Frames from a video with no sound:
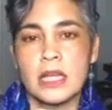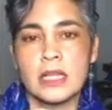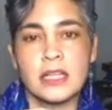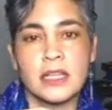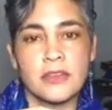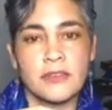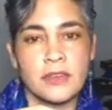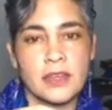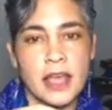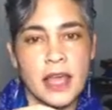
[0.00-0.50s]

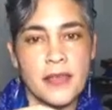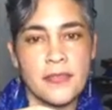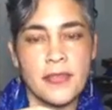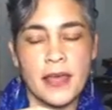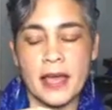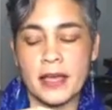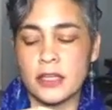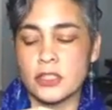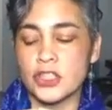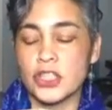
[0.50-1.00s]

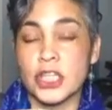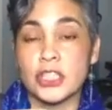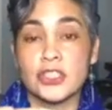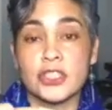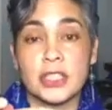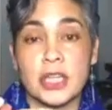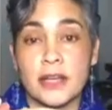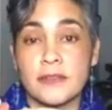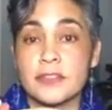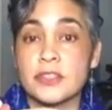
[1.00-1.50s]
alleviate that
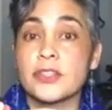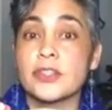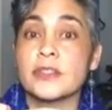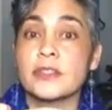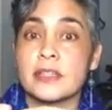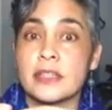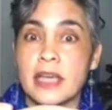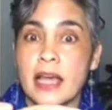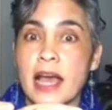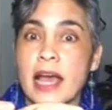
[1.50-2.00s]
congestion. I've
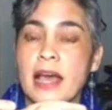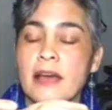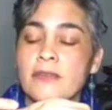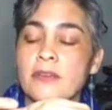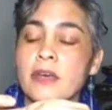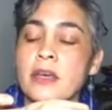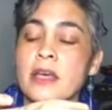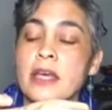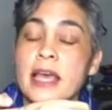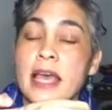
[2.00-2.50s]
certainly
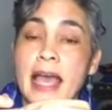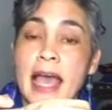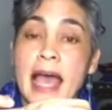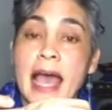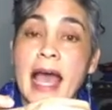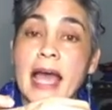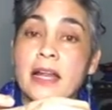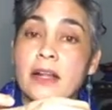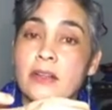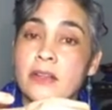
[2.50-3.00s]
have
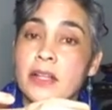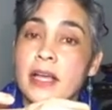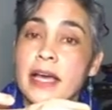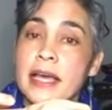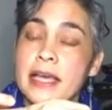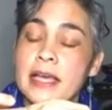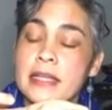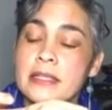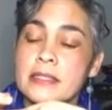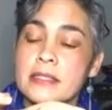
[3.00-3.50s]
had
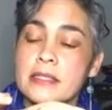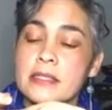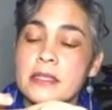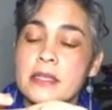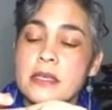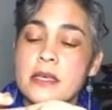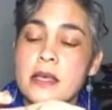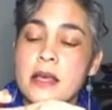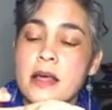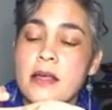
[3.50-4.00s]

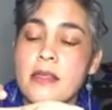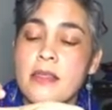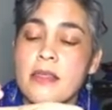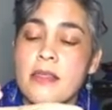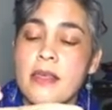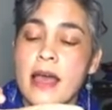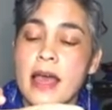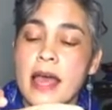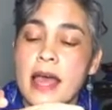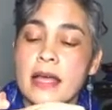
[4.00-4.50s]
clients
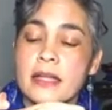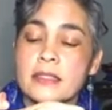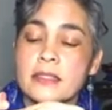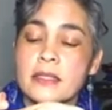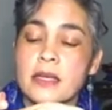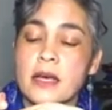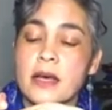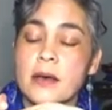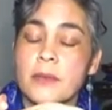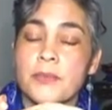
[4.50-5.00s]

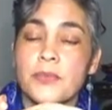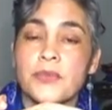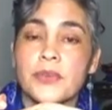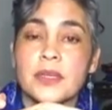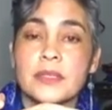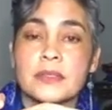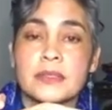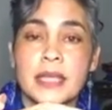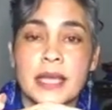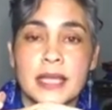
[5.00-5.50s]
that
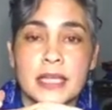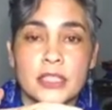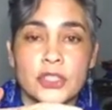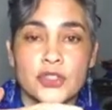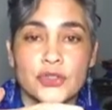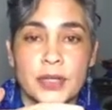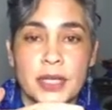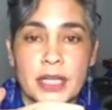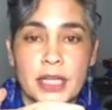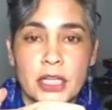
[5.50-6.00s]
feel
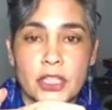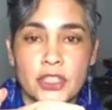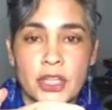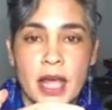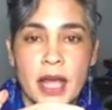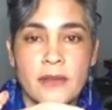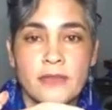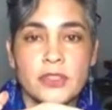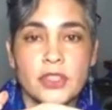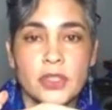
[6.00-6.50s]
sinus
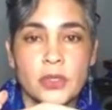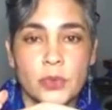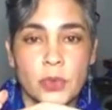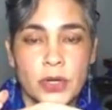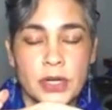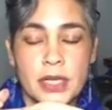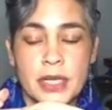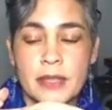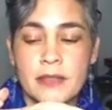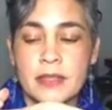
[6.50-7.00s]
drainage after
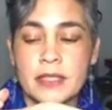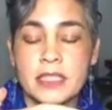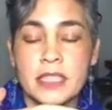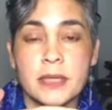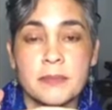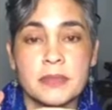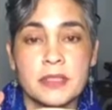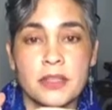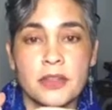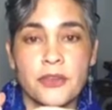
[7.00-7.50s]
working the
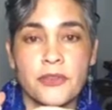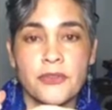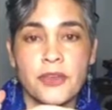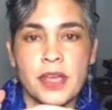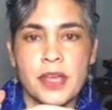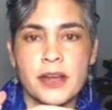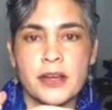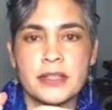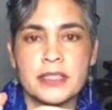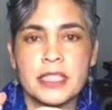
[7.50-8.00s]
tips of their
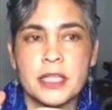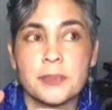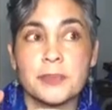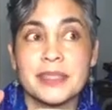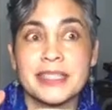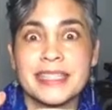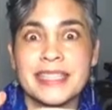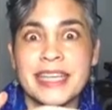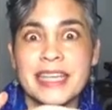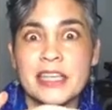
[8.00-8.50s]
fingers, and
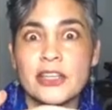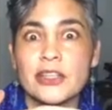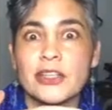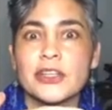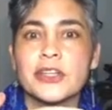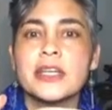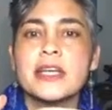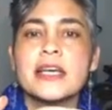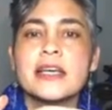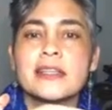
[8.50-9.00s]
in
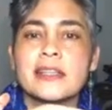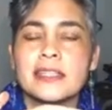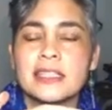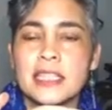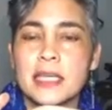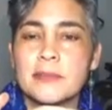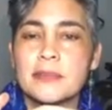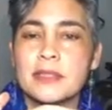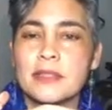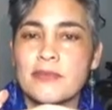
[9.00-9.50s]
particular the
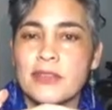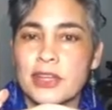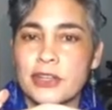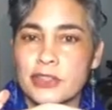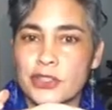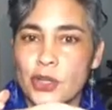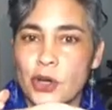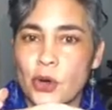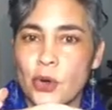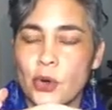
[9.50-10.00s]
tips of
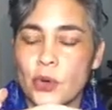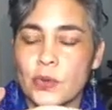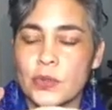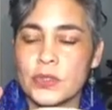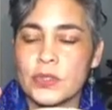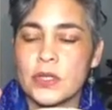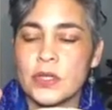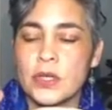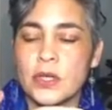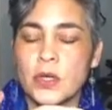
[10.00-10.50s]
their
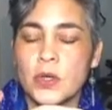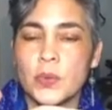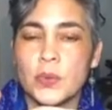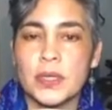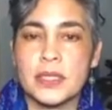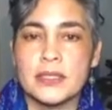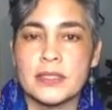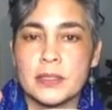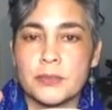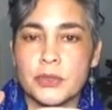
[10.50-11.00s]
toes
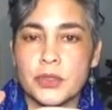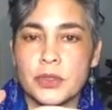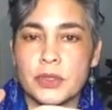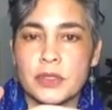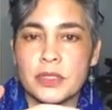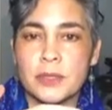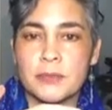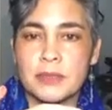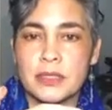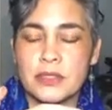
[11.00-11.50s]
with some
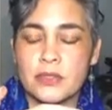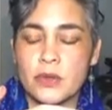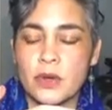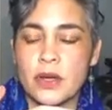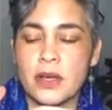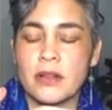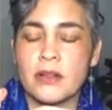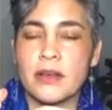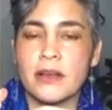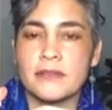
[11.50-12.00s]
eucalyptus
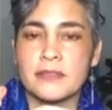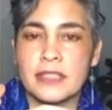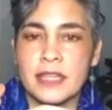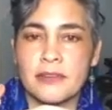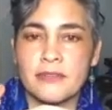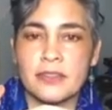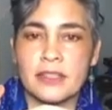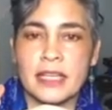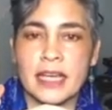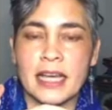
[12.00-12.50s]
oil. I've
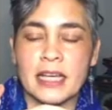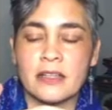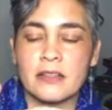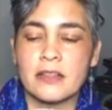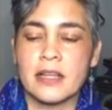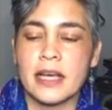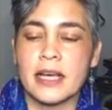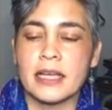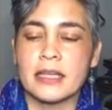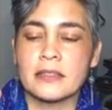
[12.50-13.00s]
definitely had
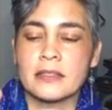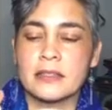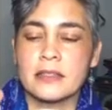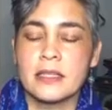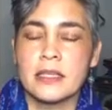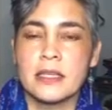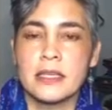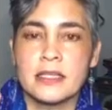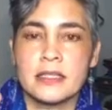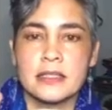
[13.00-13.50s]

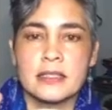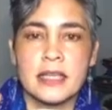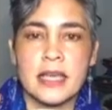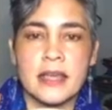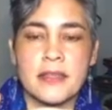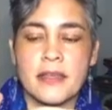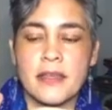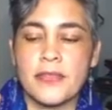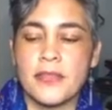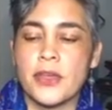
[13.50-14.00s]
clients
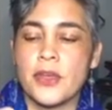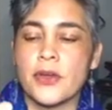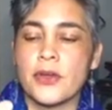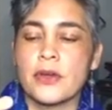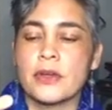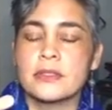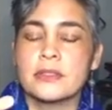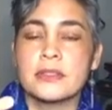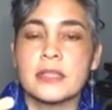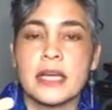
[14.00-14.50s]
say that
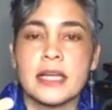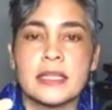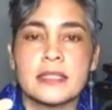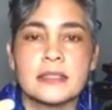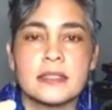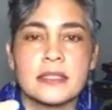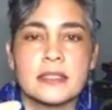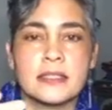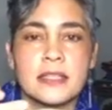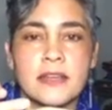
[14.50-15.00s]
their
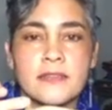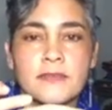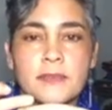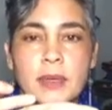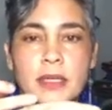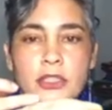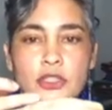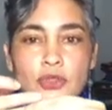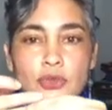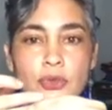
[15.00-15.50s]
sinuses
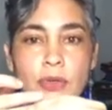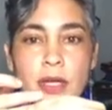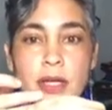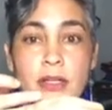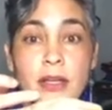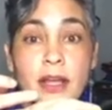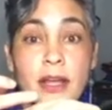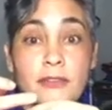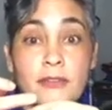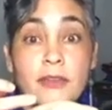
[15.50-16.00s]
have been
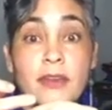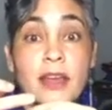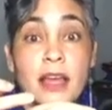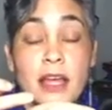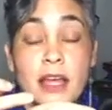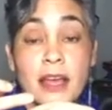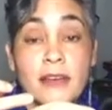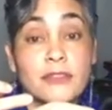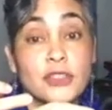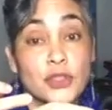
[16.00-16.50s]

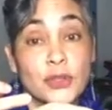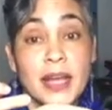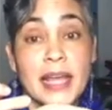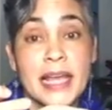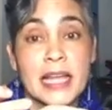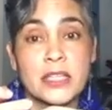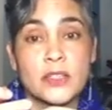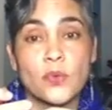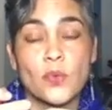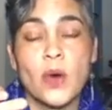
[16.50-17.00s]
have
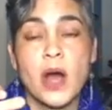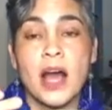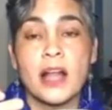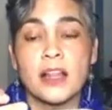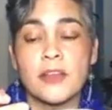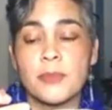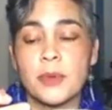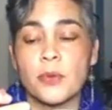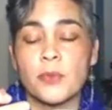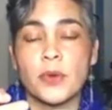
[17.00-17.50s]
drained
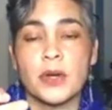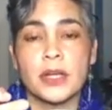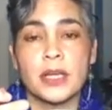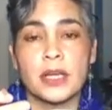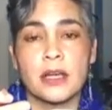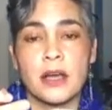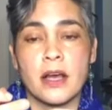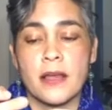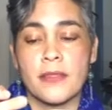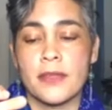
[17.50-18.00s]
while I've been
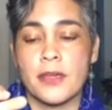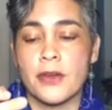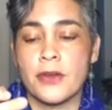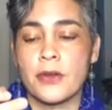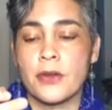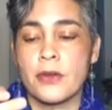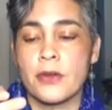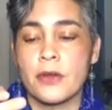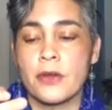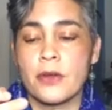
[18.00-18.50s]
working on
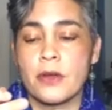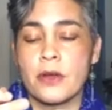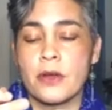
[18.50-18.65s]
their